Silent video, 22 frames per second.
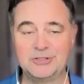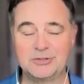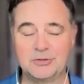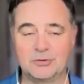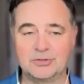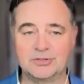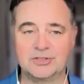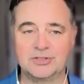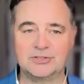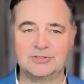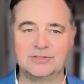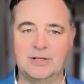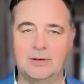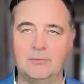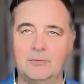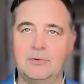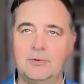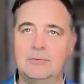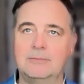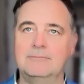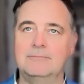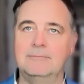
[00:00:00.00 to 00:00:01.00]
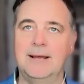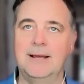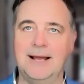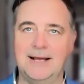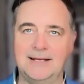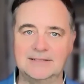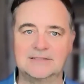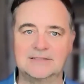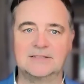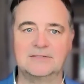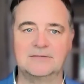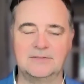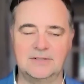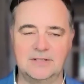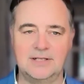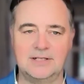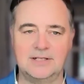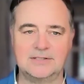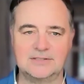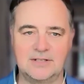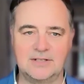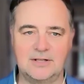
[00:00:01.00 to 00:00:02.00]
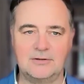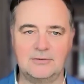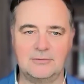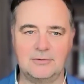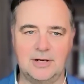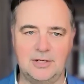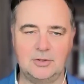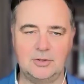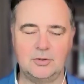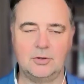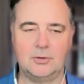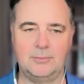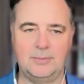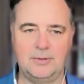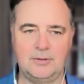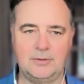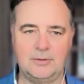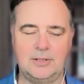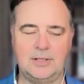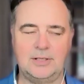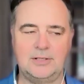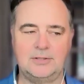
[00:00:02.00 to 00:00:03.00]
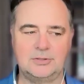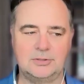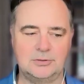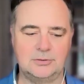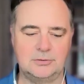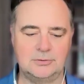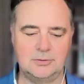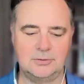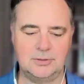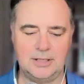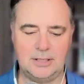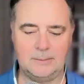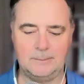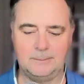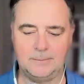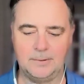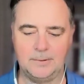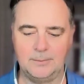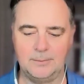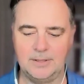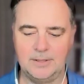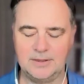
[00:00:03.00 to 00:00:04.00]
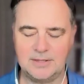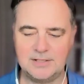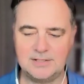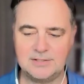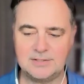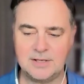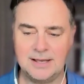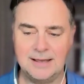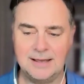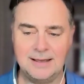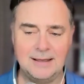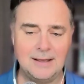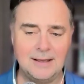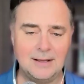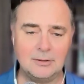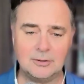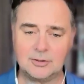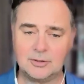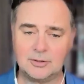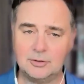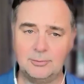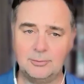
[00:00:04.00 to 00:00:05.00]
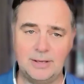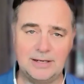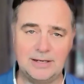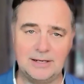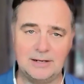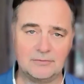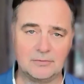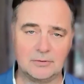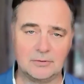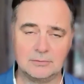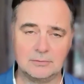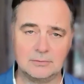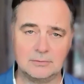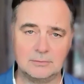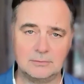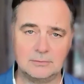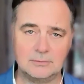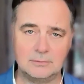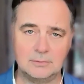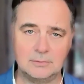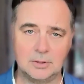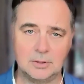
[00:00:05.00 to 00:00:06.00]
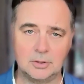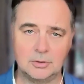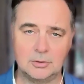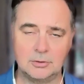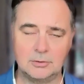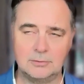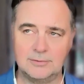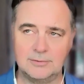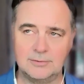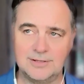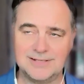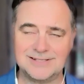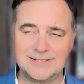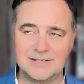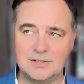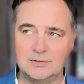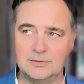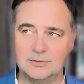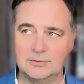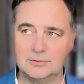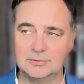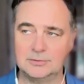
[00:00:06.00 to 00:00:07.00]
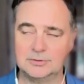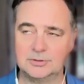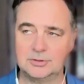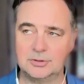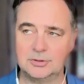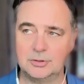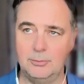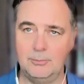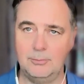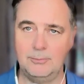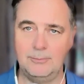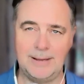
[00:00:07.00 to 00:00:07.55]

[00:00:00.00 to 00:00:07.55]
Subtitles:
resources that will massively accelerate your ability to implement these. Look, you may never learn the skills to